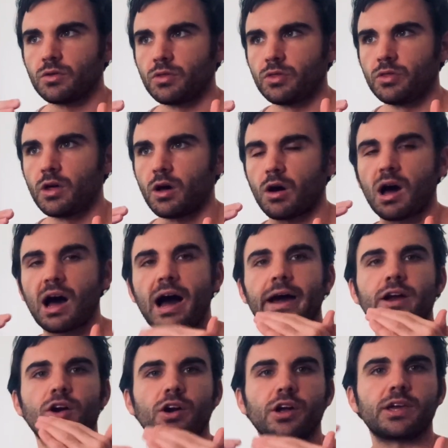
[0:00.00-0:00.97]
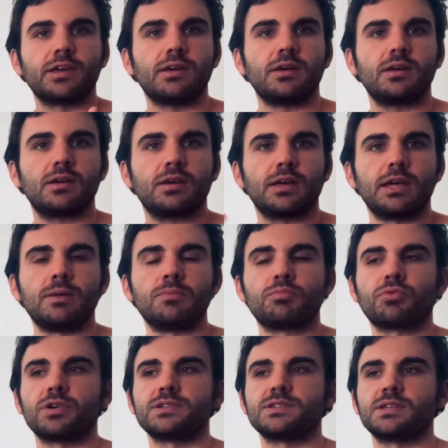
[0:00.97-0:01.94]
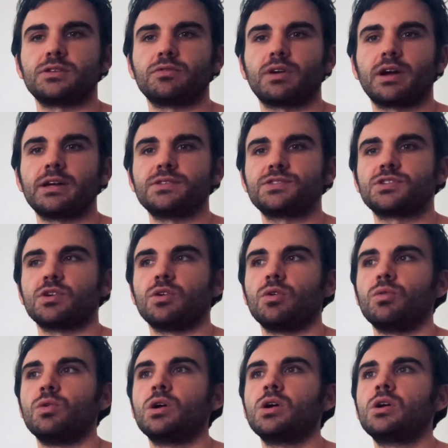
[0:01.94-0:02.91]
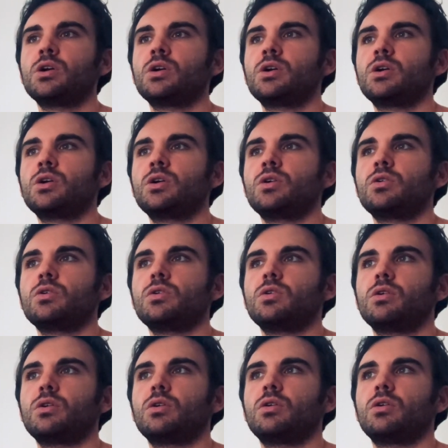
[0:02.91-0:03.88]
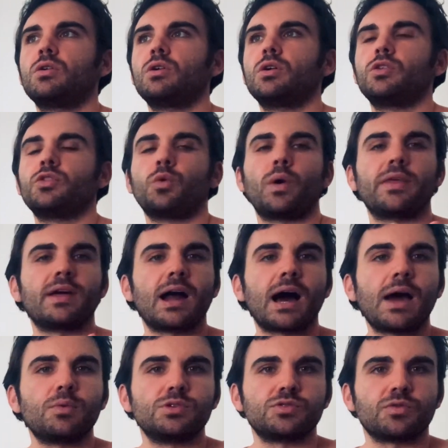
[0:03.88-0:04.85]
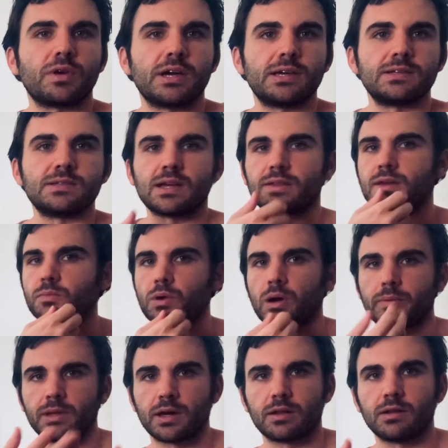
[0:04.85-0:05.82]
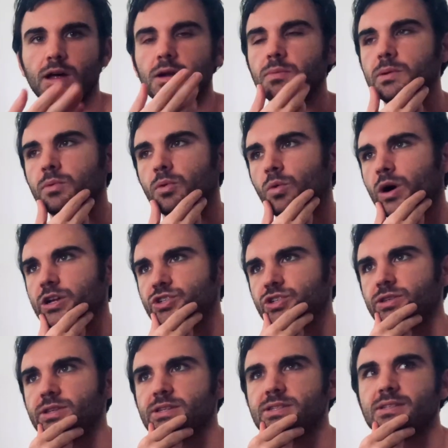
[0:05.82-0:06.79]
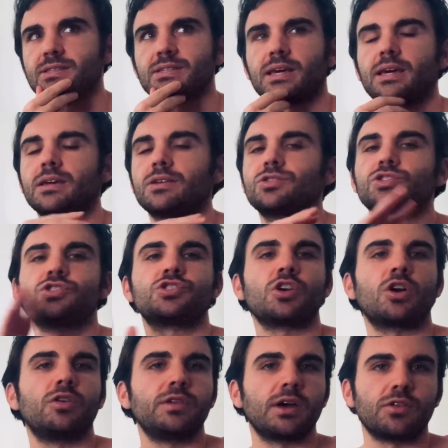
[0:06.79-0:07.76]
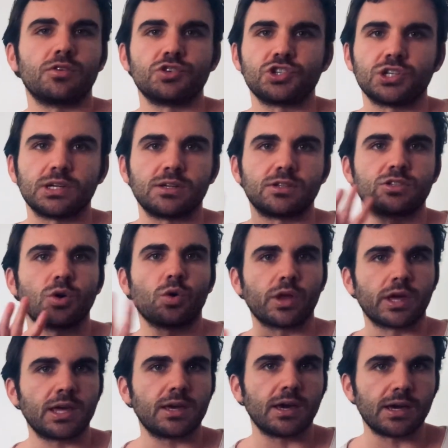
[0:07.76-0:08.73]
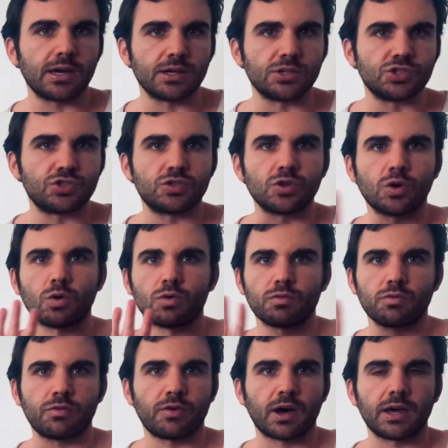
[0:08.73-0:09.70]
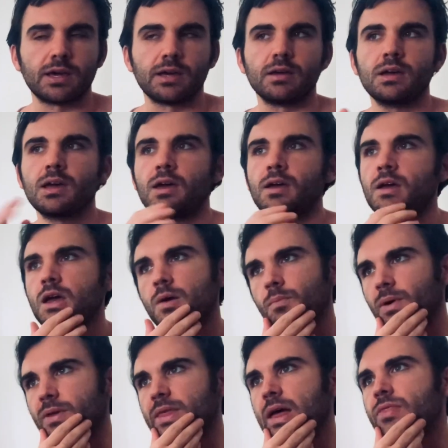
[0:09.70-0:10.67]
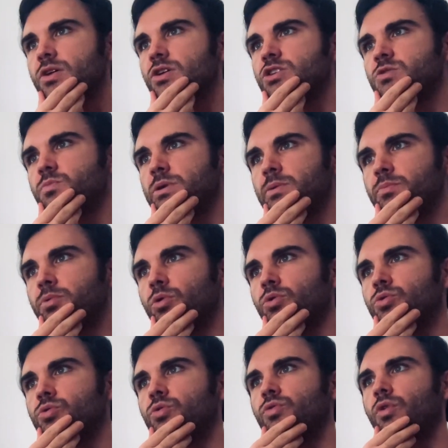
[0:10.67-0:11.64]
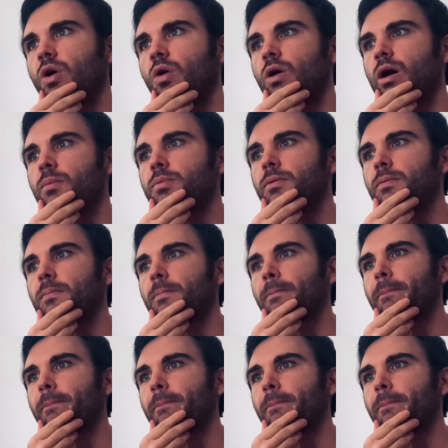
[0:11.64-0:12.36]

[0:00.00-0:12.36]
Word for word: the hierarchy in prison, right? So the way that I was raised, I think probably like a lot of people watching this, it's like, just turn the other cheek, don't engage, don't fight. But then there's people who grow up